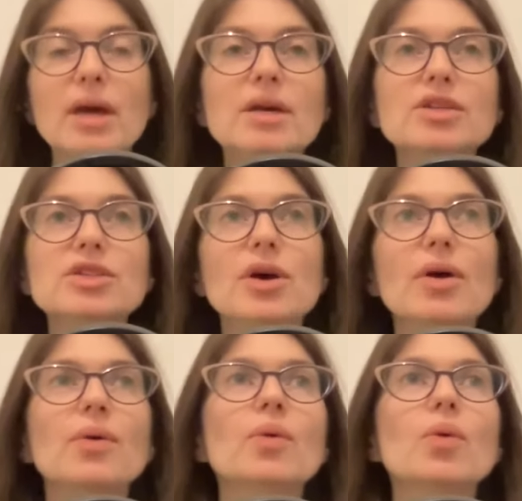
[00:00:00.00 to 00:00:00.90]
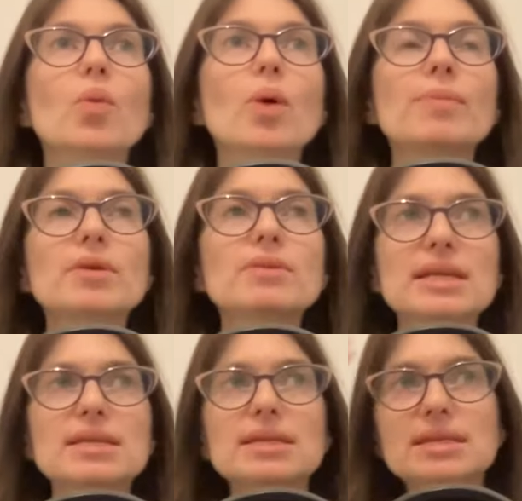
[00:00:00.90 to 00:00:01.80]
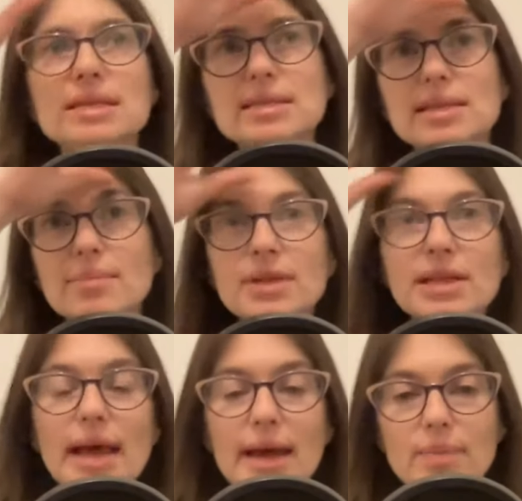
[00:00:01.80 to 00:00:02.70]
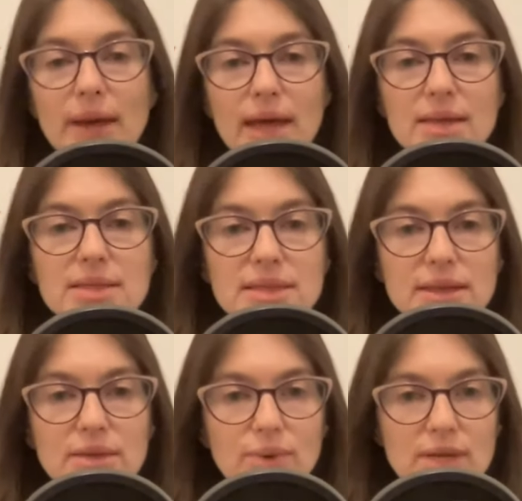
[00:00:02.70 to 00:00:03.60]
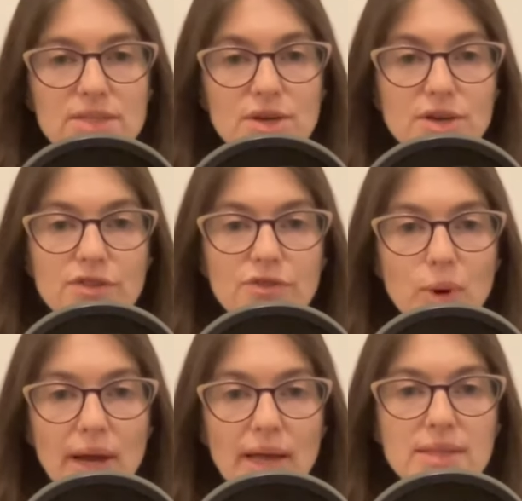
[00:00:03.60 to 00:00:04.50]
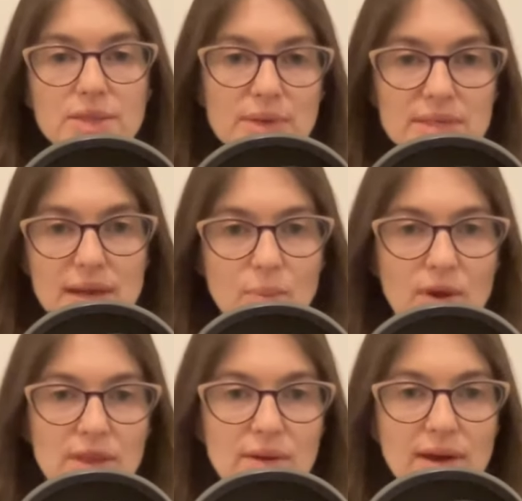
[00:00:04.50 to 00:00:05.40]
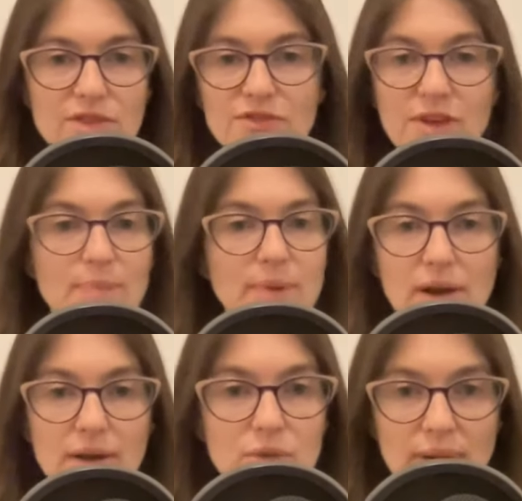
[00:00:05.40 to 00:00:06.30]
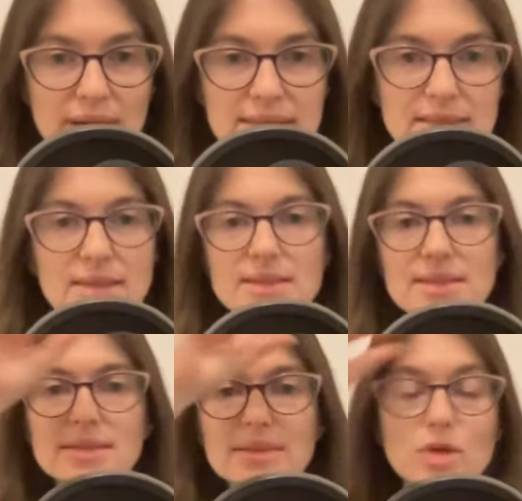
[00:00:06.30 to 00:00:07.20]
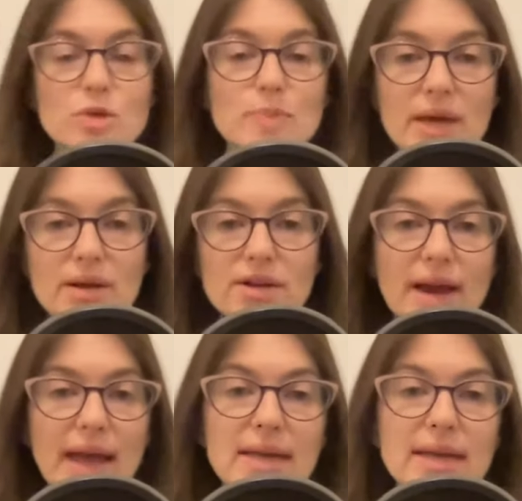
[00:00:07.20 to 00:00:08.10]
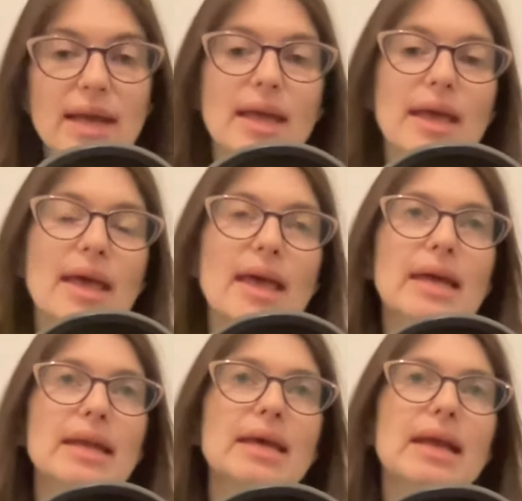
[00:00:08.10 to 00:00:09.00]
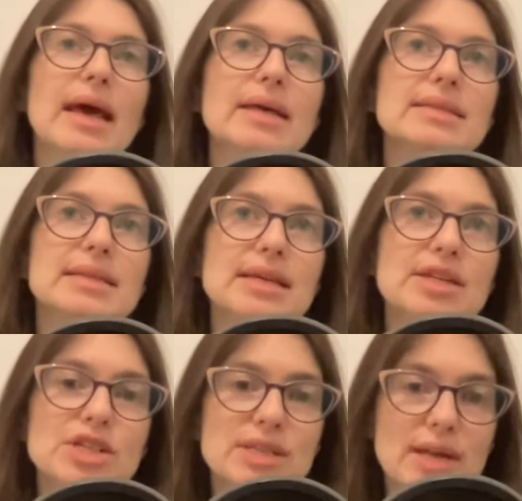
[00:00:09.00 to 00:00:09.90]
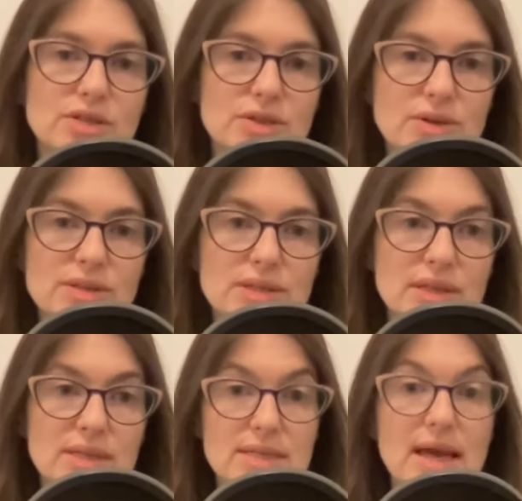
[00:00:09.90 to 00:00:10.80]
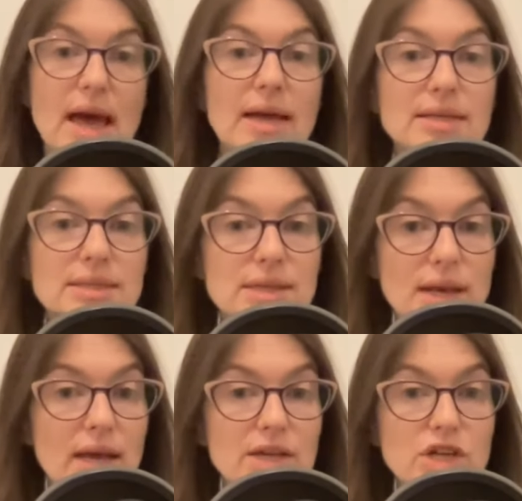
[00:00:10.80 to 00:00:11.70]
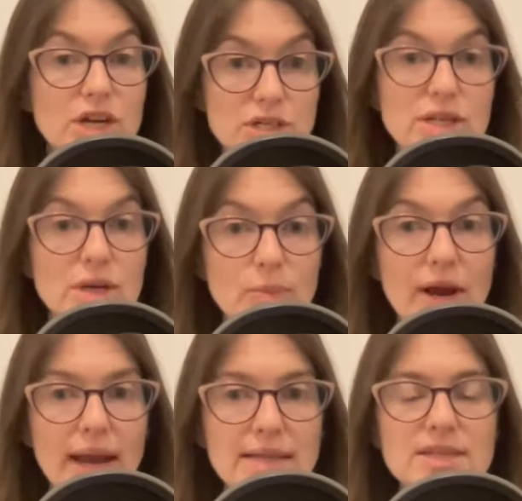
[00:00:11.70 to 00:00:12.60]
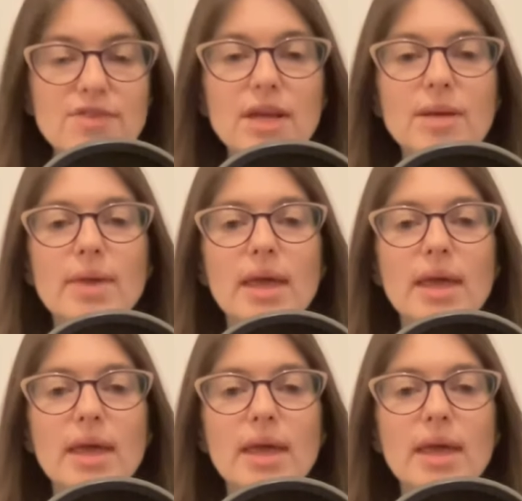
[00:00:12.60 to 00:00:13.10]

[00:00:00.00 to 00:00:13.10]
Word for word: So what Muse is, it's a slim little headband that rests on your forehead. So in the same way that you'd have a Fitbit on your wrist, this is a Muse band on your head, and it has EEG sensors that detect uh, changes in your brain activity.